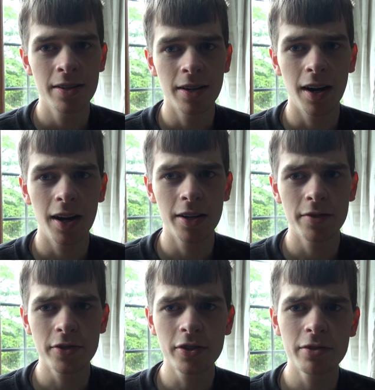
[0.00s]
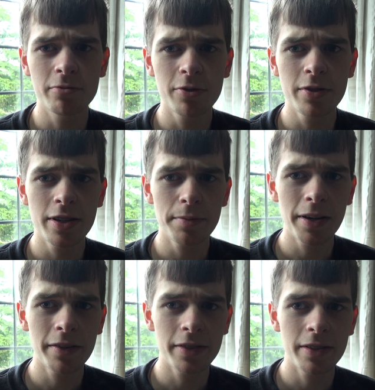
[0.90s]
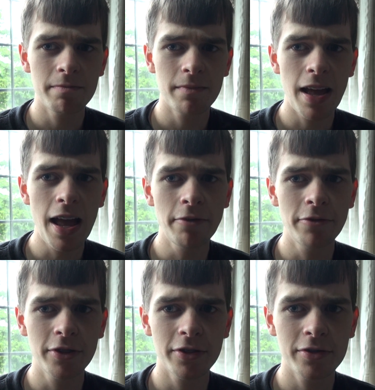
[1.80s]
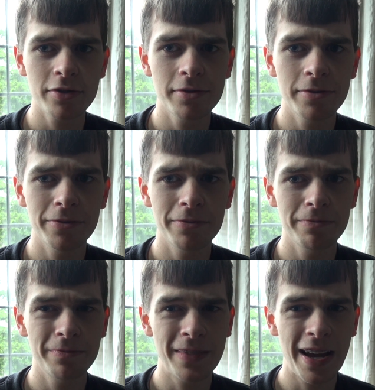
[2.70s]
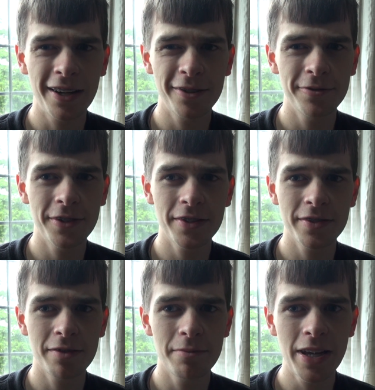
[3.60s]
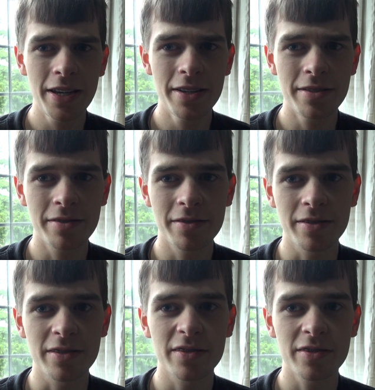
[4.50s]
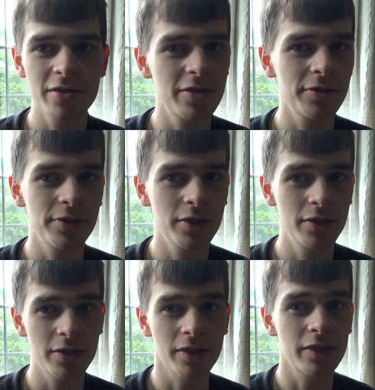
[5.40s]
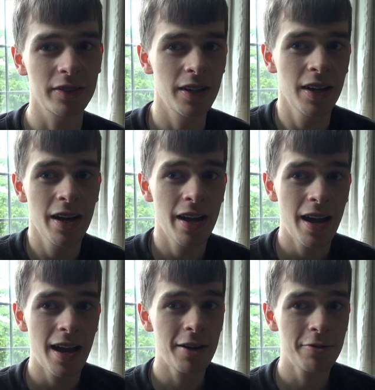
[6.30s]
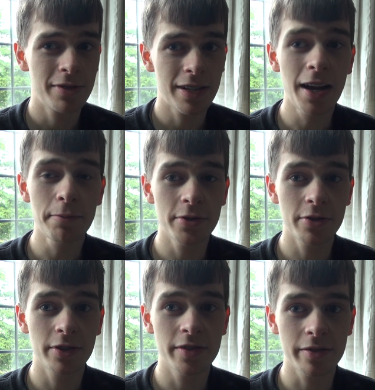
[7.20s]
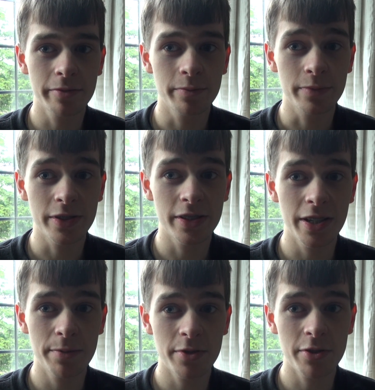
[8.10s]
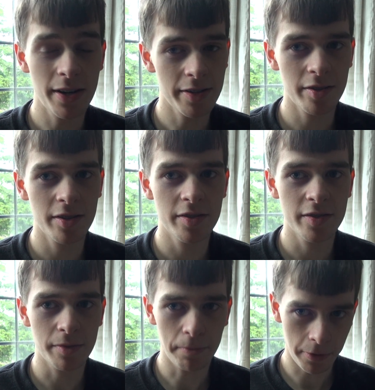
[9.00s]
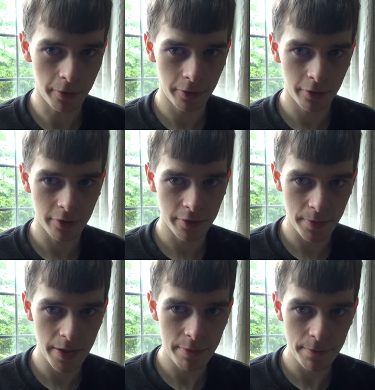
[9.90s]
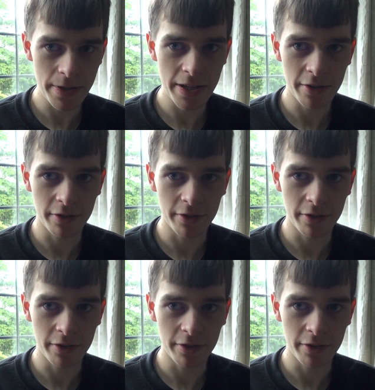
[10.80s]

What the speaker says: I've started worrying about the ethics of how things are made and stuff, and how capitalism seems to actually support people being